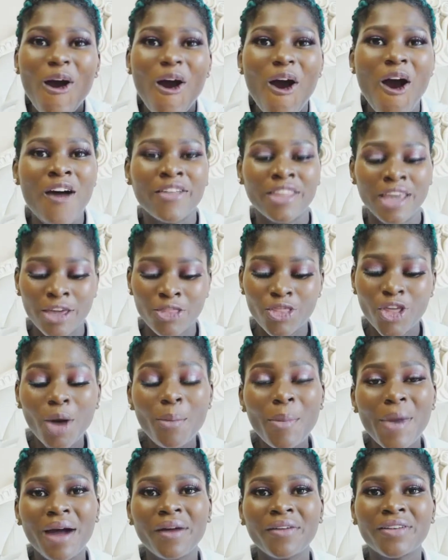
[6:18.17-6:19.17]
On a
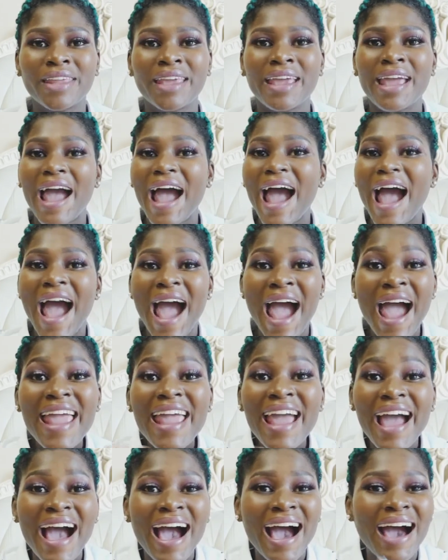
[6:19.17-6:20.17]
normal day, I
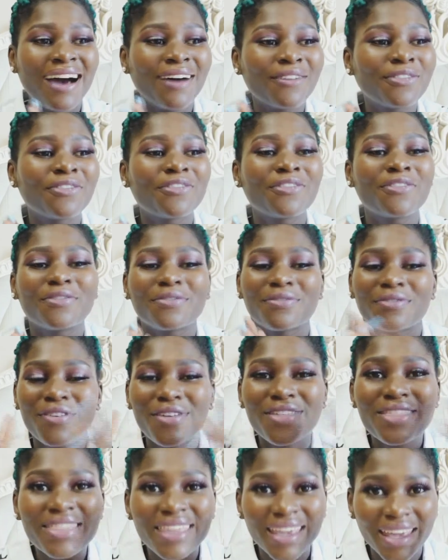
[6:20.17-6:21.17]
have
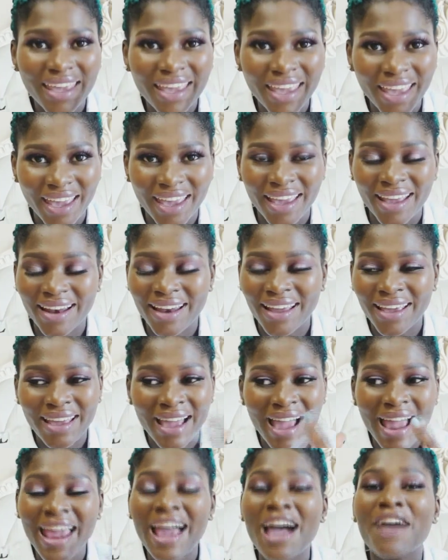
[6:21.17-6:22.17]
thick hair. Like,
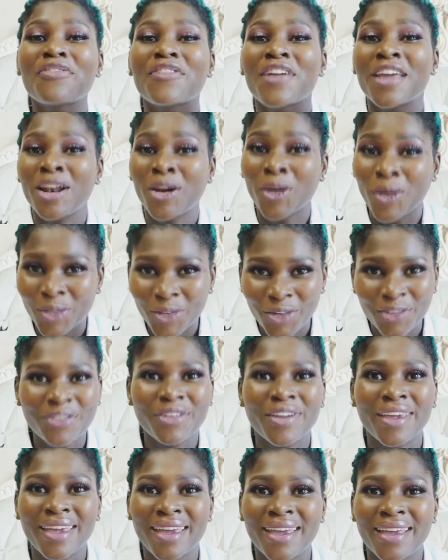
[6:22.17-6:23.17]
I have a lot of
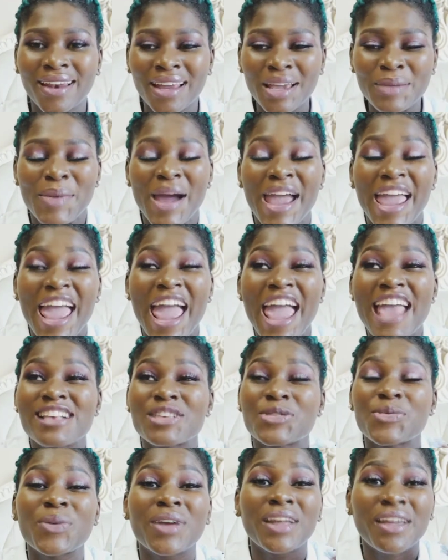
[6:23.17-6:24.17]
hair. Like, my hair
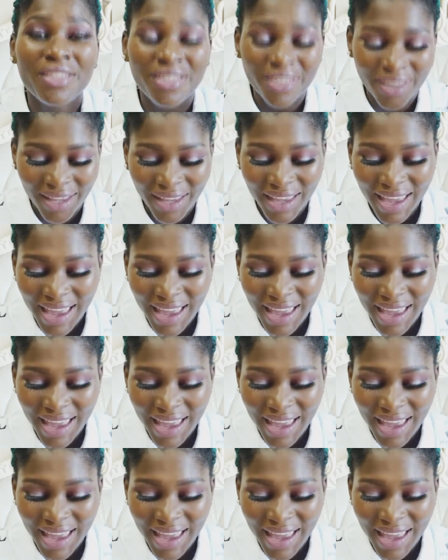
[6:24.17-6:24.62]
is really thick.